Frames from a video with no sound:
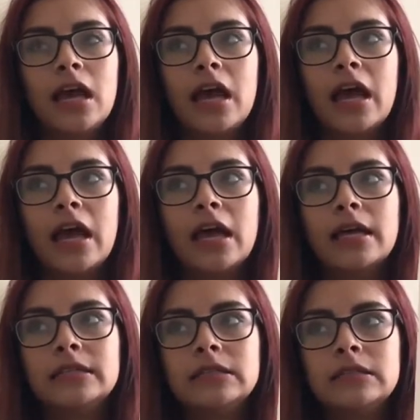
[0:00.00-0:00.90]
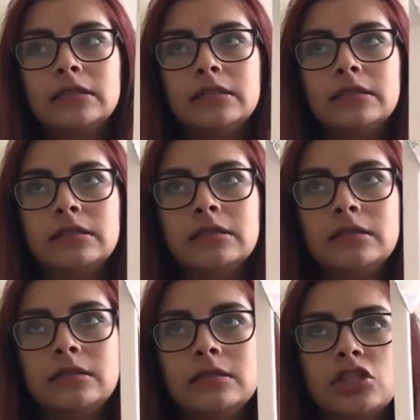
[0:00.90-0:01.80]

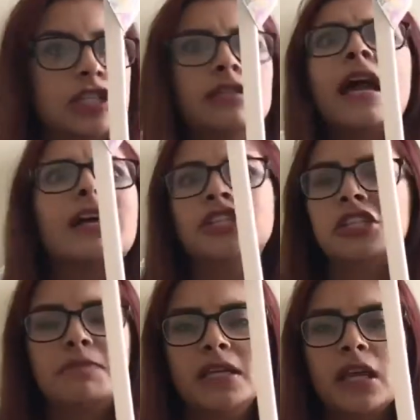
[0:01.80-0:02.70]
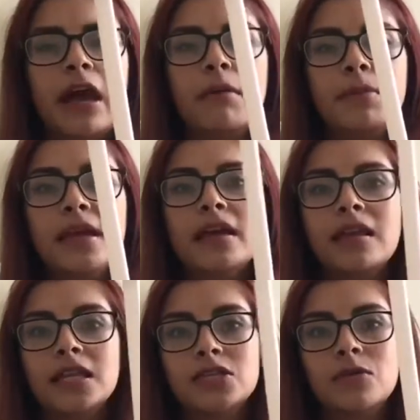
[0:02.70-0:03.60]
and just pink. They have pink
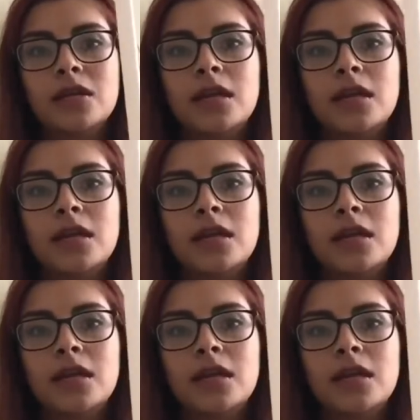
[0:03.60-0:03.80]
and this one